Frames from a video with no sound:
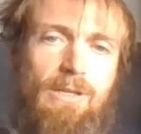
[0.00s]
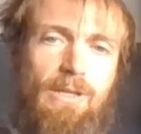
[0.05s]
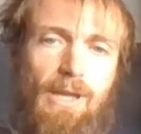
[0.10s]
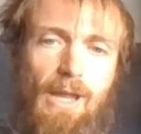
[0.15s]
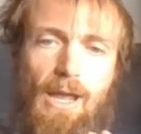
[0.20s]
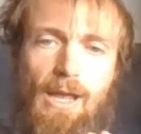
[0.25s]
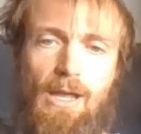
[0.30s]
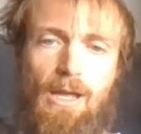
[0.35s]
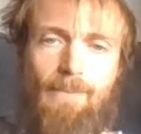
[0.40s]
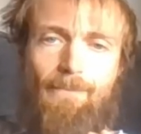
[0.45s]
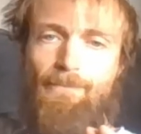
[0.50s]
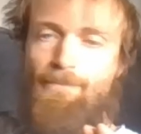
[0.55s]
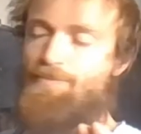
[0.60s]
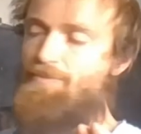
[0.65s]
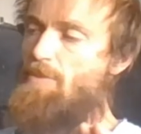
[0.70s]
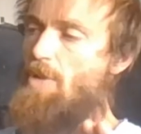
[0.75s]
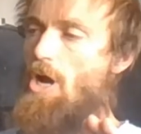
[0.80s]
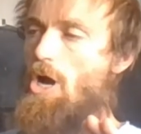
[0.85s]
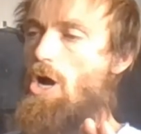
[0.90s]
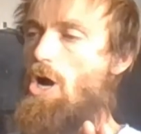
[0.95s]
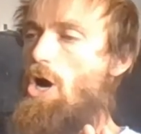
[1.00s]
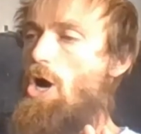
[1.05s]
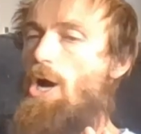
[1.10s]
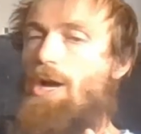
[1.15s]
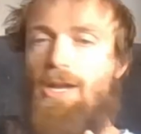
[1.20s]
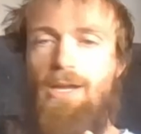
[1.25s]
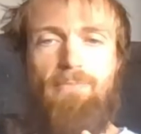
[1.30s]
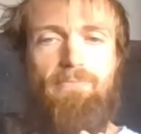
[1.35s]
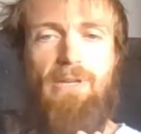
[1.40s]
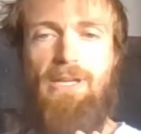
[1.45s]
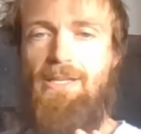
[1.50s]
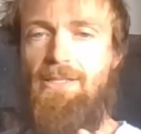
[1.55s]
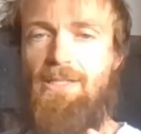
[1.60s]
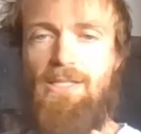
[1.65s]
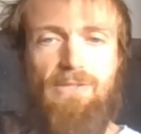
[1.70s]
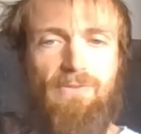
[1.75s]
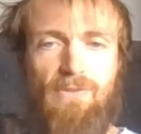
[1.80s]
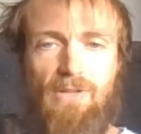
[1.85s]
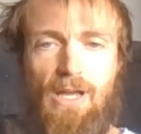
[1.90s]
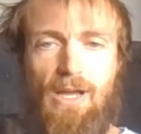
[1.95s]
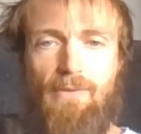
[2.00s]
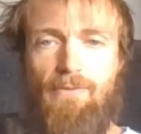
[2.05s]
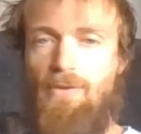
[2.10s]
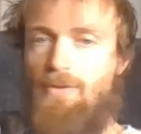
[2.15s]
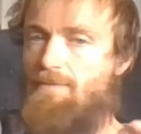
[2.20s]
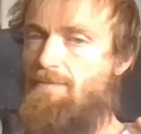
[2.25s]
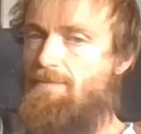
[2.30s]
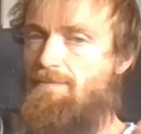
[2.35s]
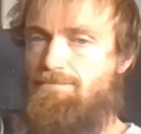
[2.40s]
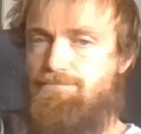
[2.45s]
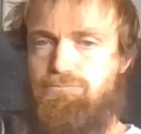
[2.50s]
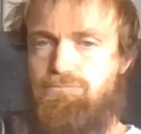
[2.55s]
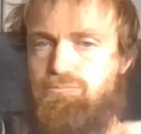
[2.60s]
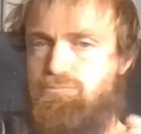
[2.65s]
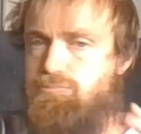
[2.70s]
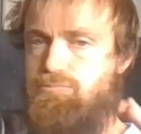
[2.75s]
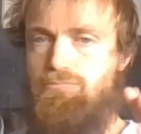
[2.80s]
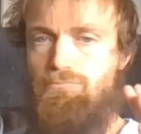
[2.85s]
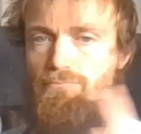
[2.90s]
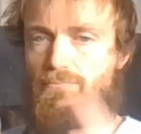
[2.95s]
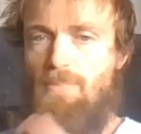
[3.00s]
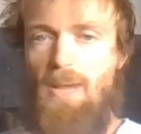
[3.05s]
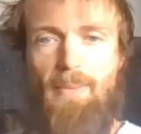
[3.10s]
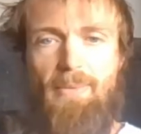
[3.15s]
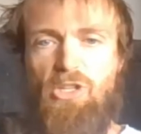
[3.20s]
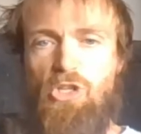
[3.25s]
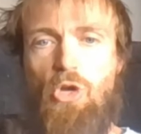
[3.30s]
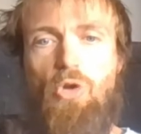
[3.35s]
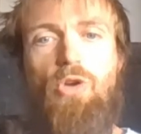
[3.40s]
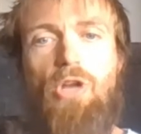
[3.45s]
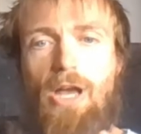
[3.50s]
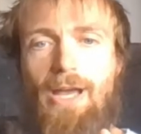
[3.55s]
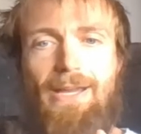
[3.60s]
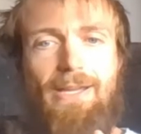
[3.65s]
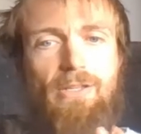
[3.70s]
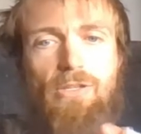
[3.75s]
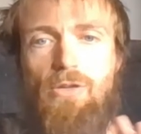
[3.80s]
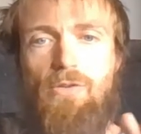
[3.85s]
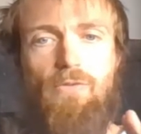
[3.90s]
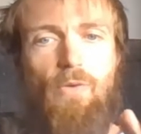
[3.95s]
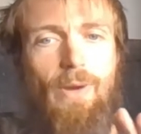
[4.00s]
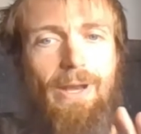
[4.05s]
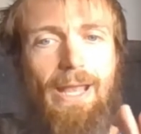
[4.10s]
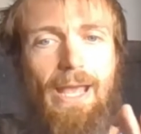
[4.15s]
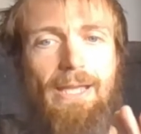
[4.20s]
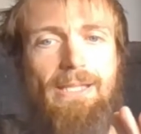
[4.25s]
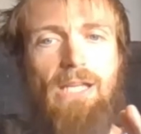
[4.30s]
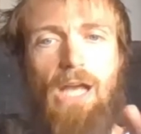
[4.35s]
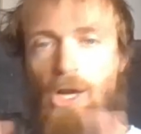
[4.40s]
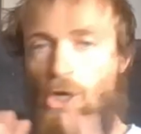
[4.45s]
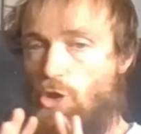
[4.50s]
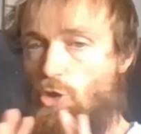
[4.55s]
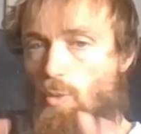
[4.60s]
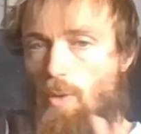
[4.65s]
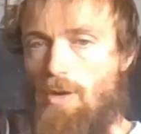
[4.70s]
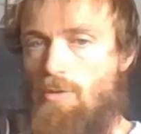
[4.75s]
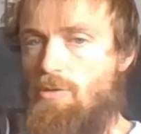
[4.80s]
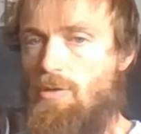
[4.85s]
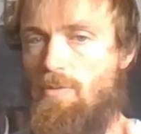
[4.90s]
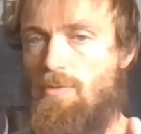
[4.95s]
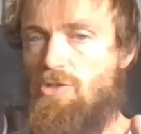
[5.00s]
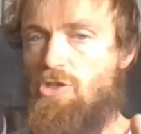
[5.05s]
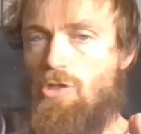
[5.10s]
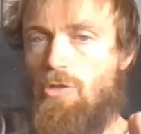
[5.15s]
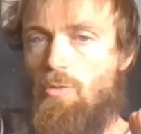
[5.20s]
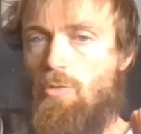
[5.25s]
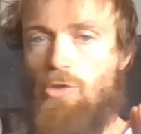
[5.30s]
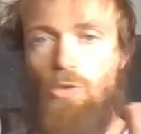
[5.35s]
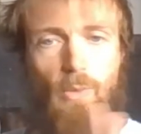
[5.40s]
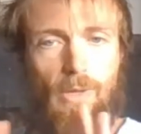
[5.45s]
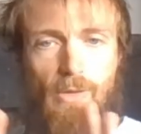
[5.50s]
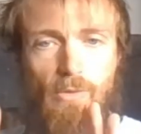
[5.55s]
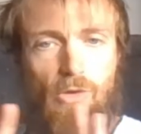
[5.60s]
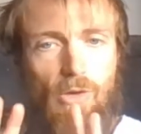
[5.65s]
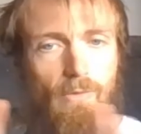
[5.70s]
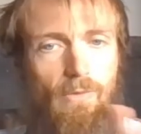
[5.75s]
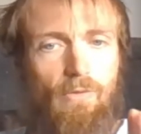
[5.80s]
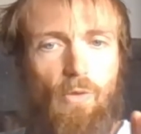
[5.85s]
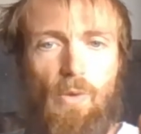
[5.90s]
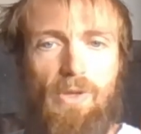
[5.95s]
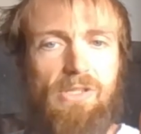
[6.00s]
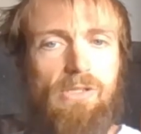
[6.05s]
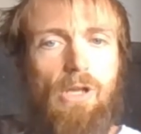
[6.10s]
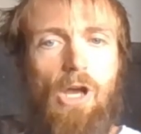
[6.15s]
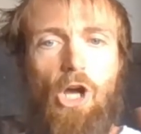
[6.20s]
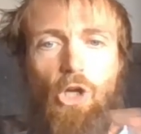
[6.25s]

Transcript: Yeah. I can be in this flat for maybe two days, two, three days, and I don't hear another soul. I don't hear another voice.